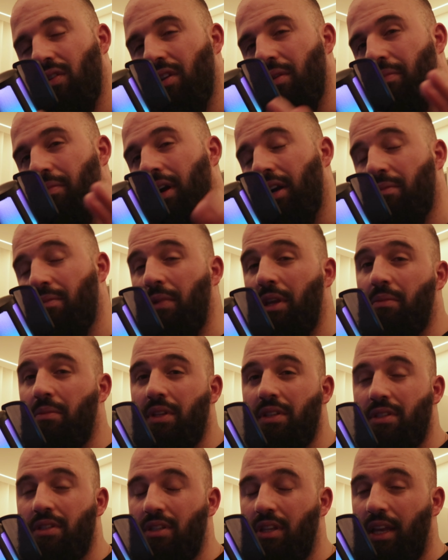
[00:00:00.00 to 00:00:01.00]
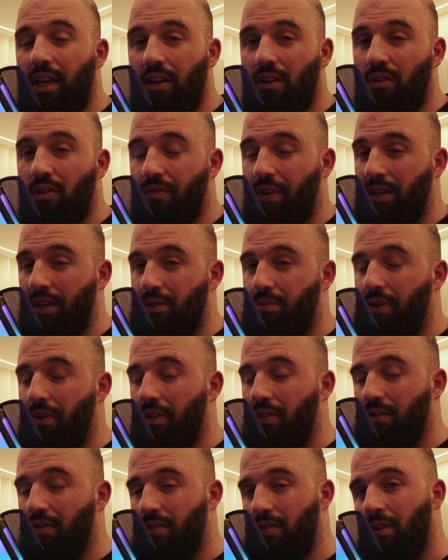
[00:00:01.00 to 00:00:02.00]
part, maybe it's lack of
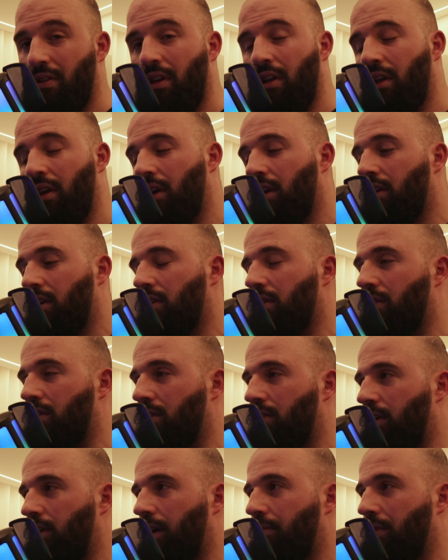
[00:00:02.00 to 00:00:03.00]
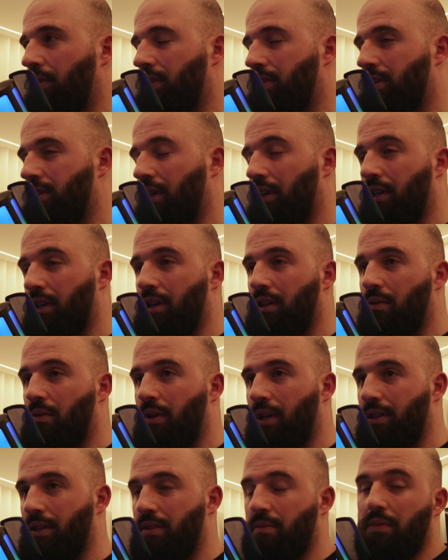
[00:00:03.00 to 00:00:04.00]
experience. I'm not saying the
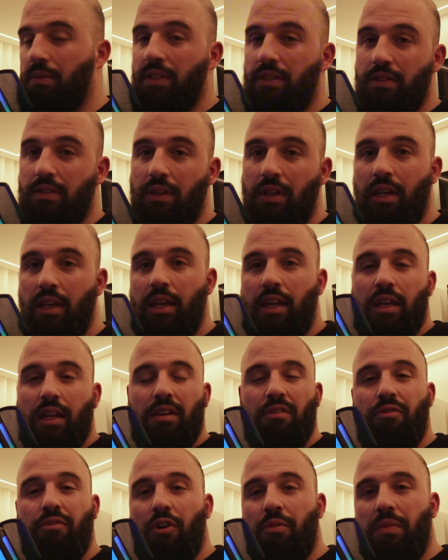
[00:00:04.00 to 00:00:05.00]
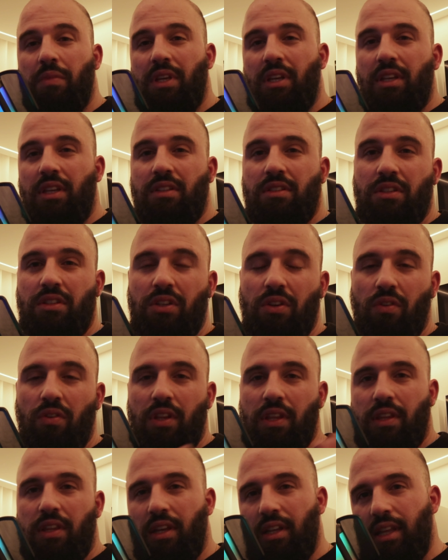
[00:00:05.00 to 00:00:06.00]
otherwise, but for me, it's the
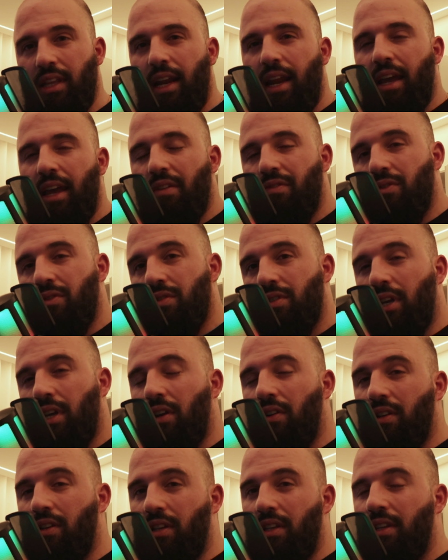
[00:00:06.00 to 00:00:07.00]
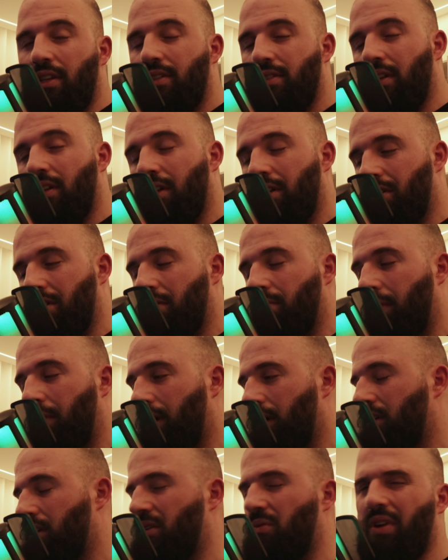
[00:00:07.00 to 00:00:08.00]
only thing that I have to say on the installation
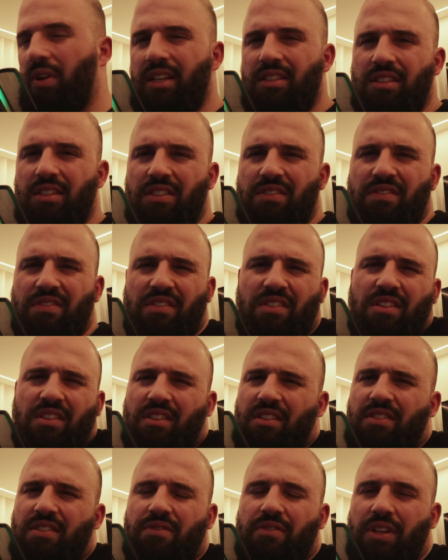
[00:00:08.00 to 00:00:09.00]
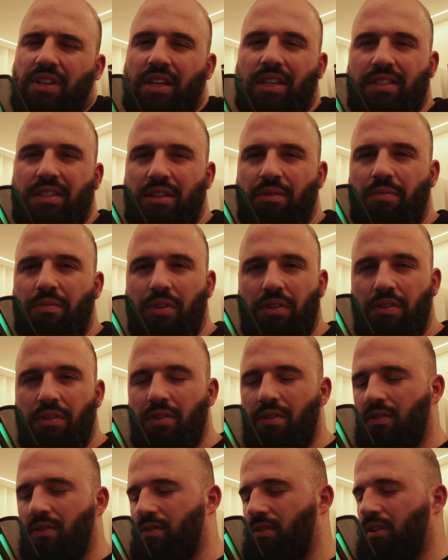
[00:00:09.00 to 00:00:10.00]
part. The rest is freaking simple.
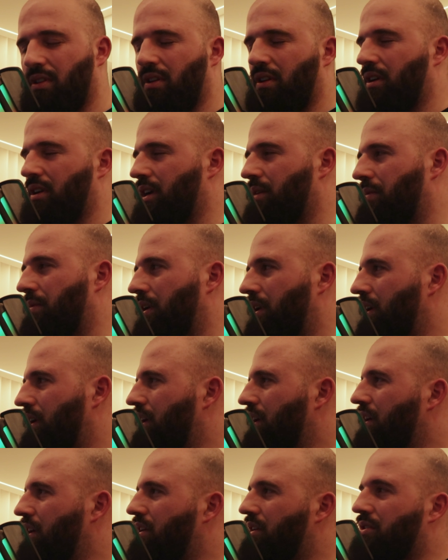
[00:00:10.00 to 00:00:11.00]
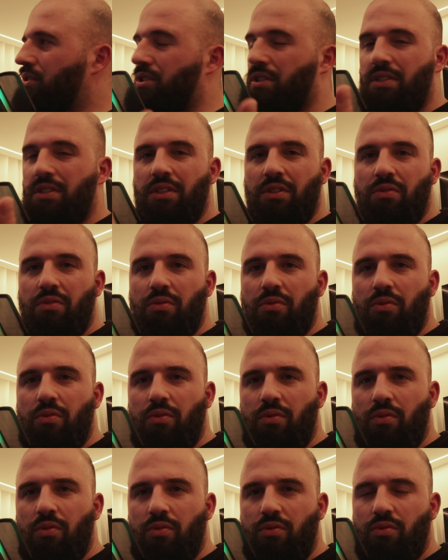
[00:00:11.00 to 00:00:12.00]
Come on, you just need
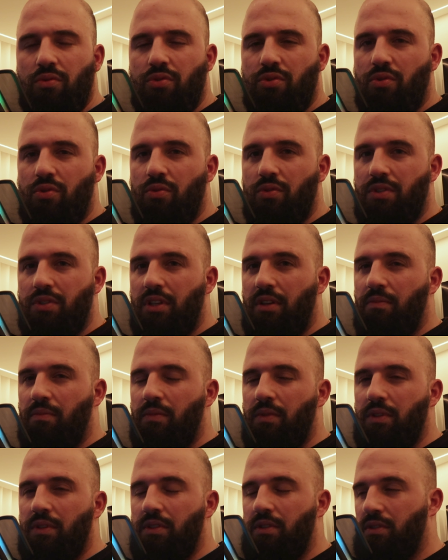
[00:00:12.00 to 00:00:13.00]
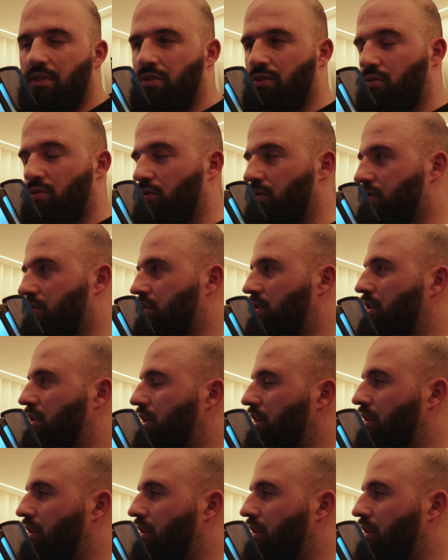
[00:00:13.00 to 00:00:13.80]
to screw some screws